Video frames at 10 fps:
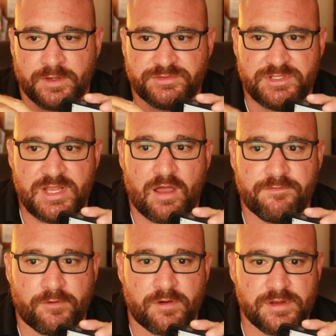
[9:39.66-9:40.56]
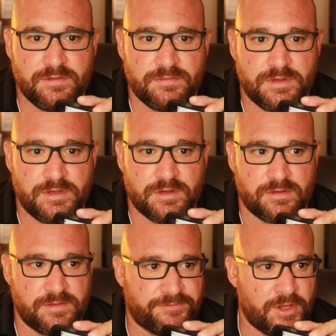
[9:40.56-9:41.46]
see how far
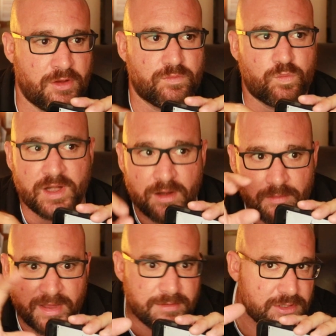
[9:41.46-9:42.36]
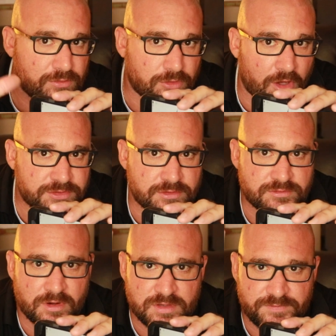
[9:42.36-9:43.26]
you've flown, where maybe you lost your
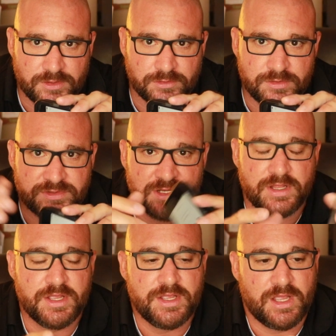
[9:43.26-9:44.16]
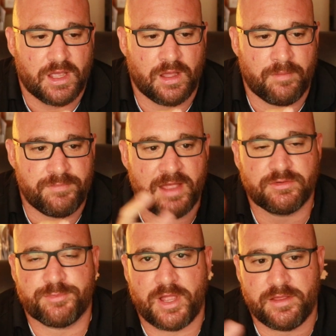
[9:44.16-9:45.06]
drone if you lose it. That
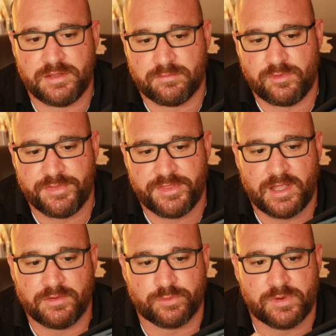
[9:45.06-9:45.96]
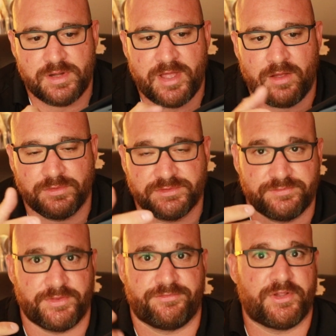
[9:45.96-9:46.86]
was probably the number one thing I was worried about,
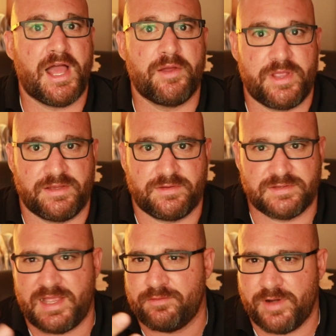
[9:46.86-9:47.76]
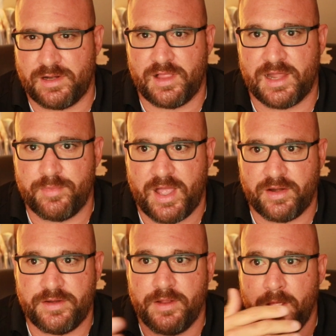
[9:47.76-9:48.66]
was the flyaways, because I had read a lot
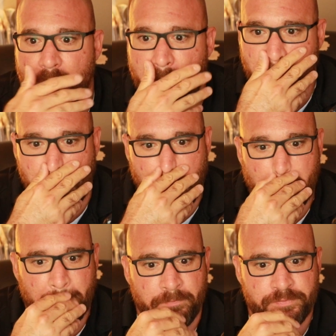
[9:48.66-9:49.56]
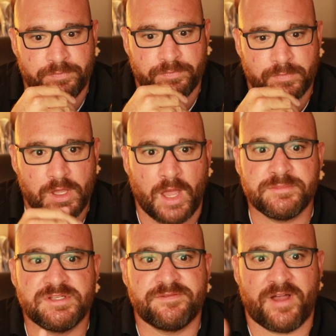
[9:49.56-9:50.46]
about it.
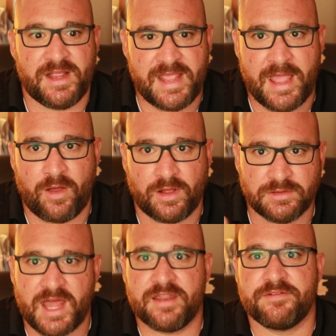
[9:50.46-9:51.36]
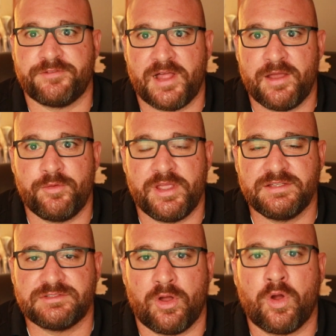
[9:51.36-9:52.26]
Come to find out, a lot of the
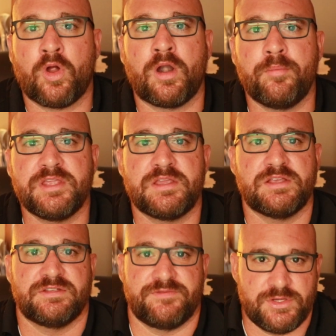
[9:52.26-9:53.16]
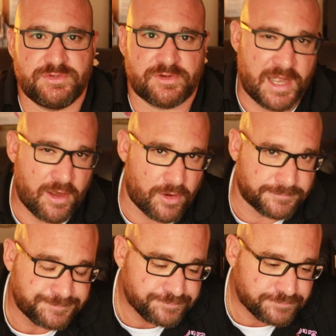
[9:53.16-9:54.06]
flyaways are because of user error.